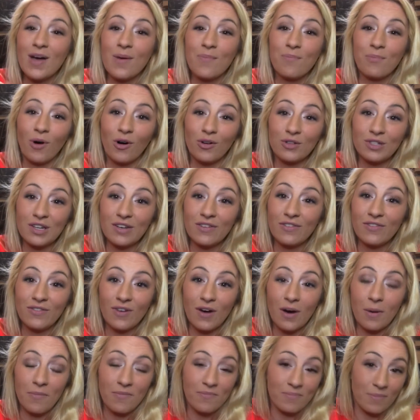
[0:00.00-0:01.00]

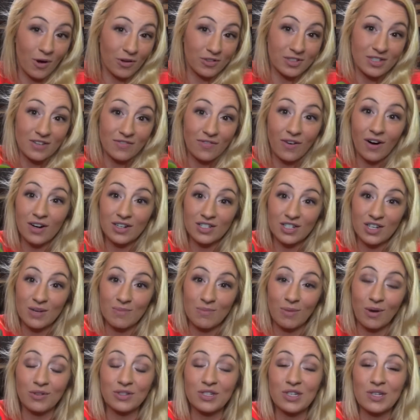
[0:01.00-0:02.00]
multi-function,
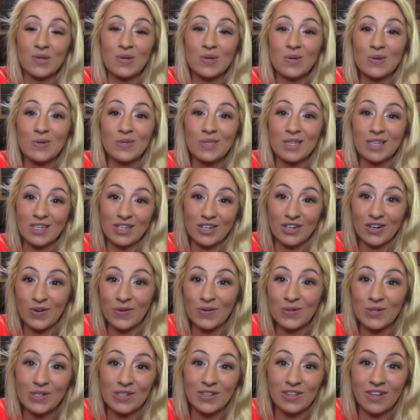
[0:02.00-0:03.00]
multi-use, and you're
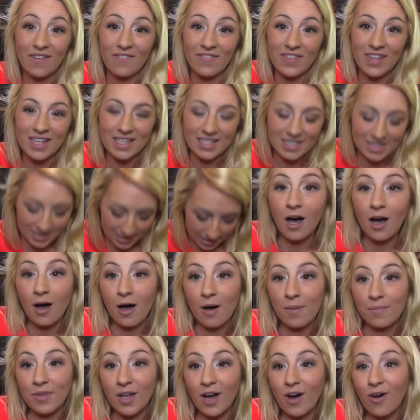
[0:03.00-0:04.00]
going to love this.
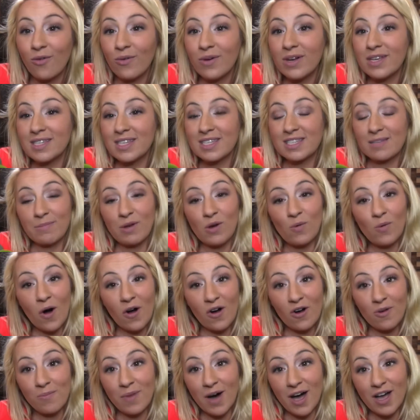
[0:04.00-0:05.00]
Not only is this going to be
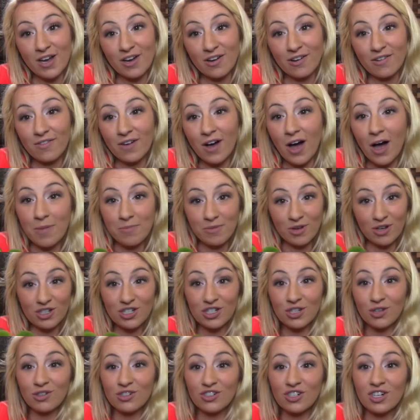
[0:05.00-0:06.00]
welcomed by your
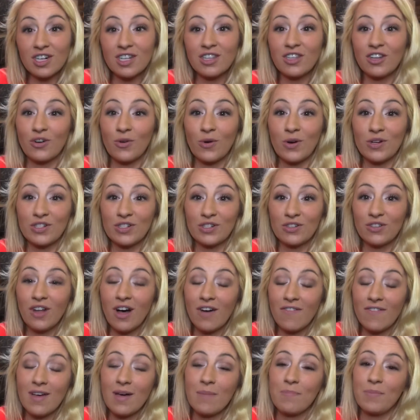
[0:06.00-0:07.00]
children, they're going to
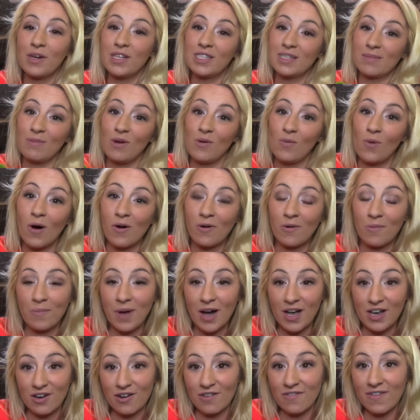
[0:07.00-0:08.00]
love it, but it's going to be welcomed
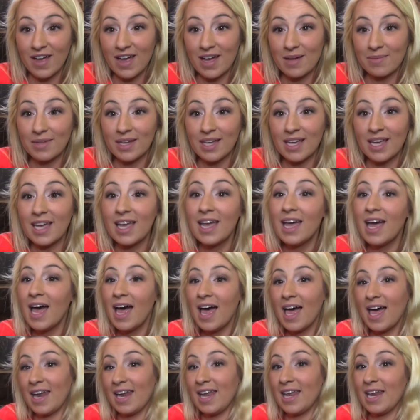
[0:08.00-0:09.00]
by your family
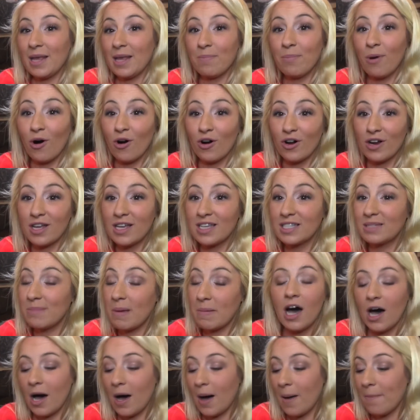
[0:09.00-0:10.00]
and any parties.
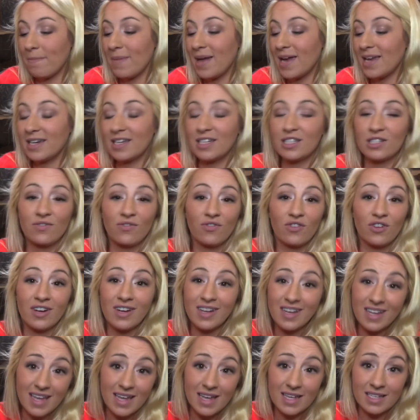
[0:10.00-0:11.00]

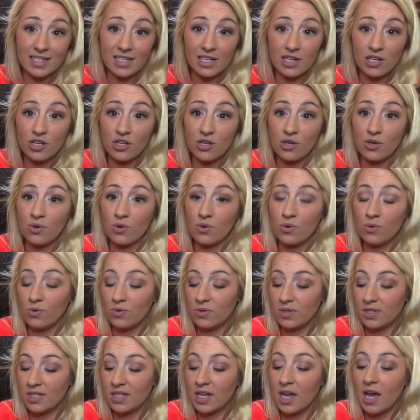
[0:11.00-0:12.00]
Maintenance-free, easy to
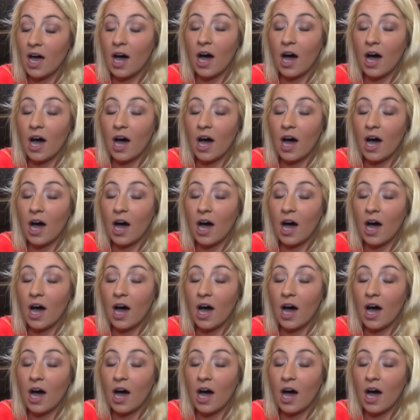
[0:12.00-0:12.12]
use,